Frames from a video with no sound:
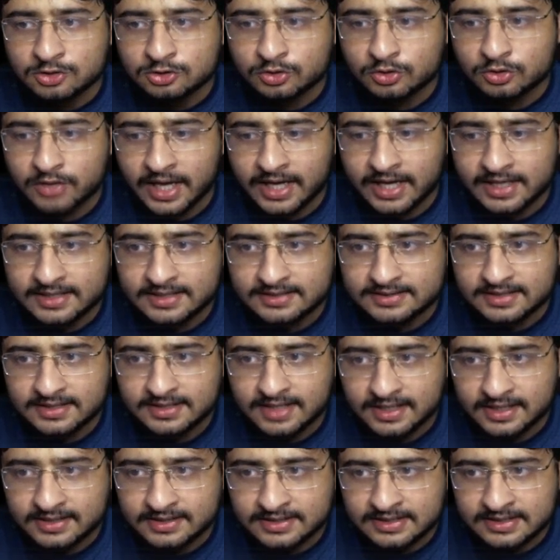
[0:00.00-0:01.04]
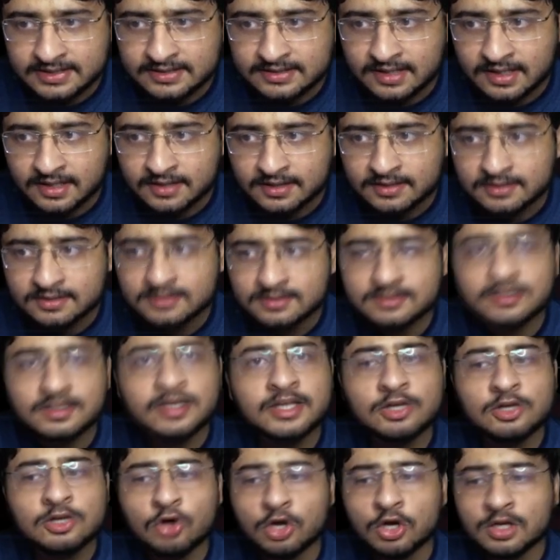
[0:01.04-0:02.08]
So can I say that these are
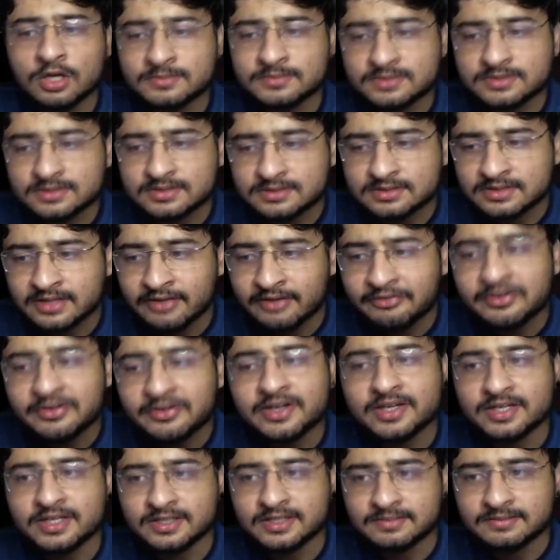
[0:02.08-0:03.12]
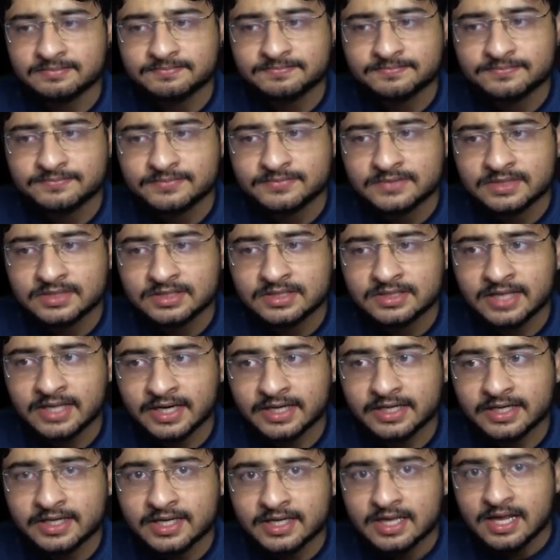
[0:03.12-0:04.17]
3 columns? Definitely,
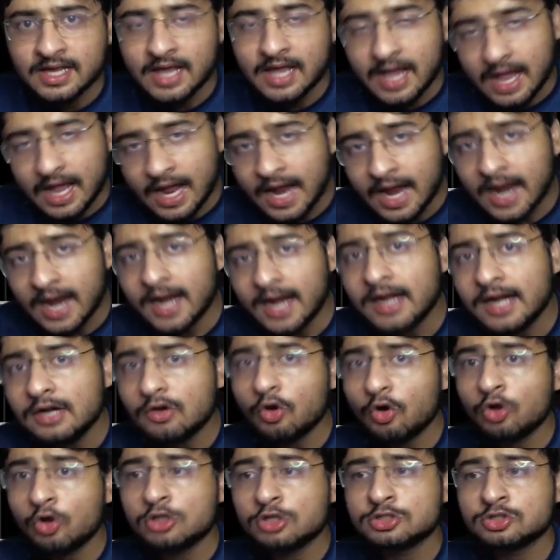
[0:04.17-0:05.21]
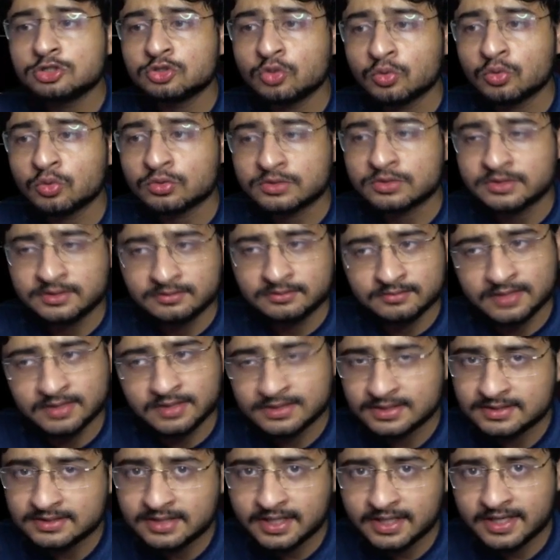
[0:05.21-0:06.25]
right? And also,
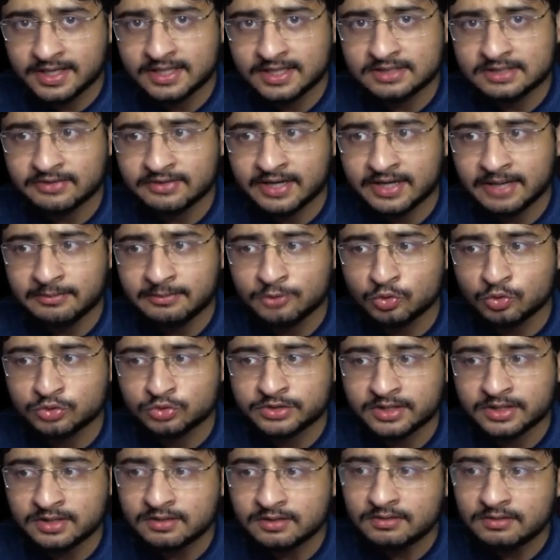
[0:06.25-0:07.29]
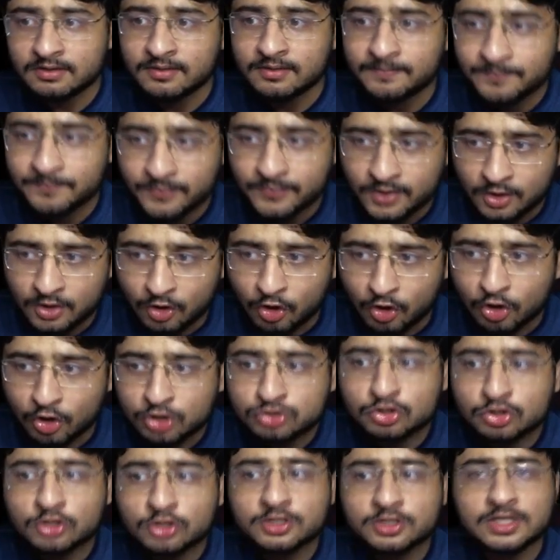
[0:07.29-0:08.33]
this is the case when I'm using a
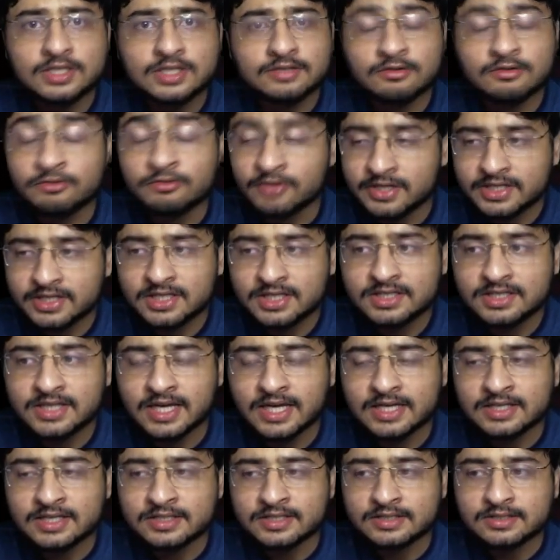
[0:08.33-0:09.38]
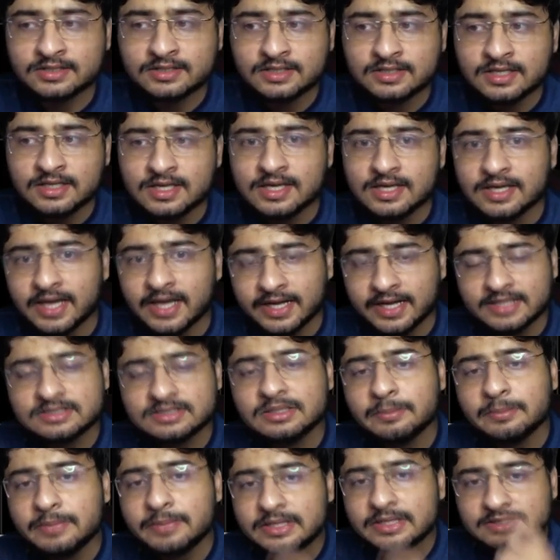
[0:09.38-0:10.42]
vertical tile here. Can I
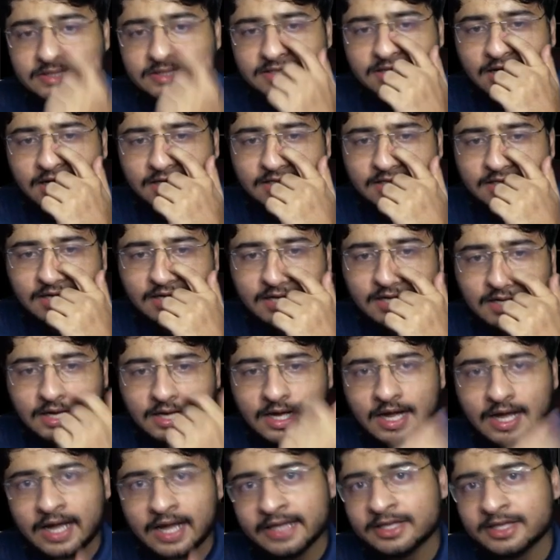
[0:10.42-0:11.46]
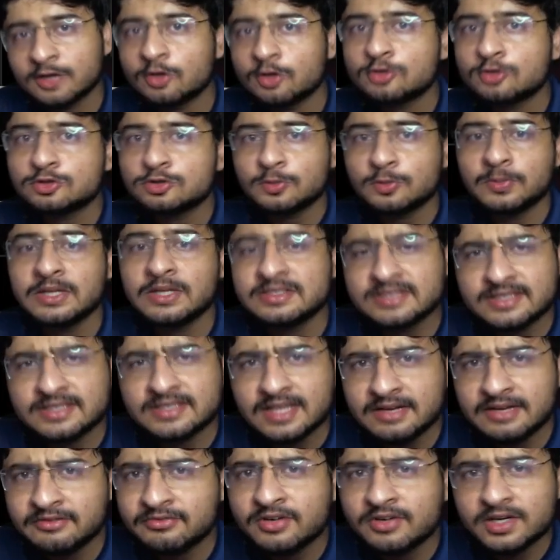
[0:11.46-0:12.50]
simply say that I can also place it
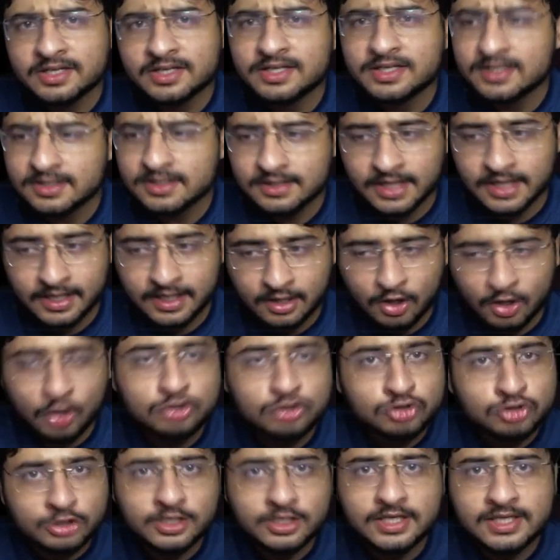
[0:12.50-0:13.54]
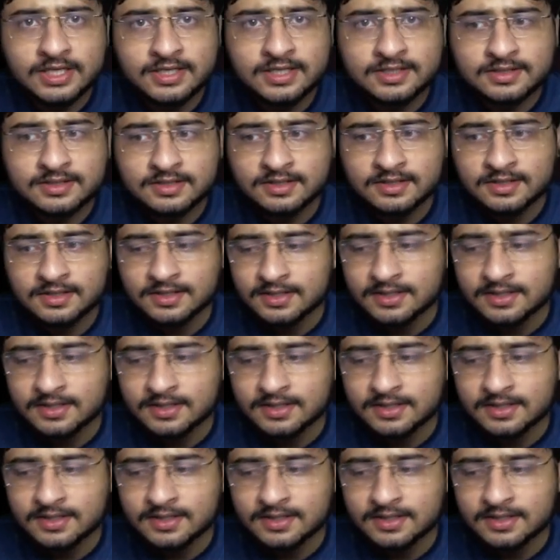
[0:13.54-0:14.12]
like vertically, like horizontally here?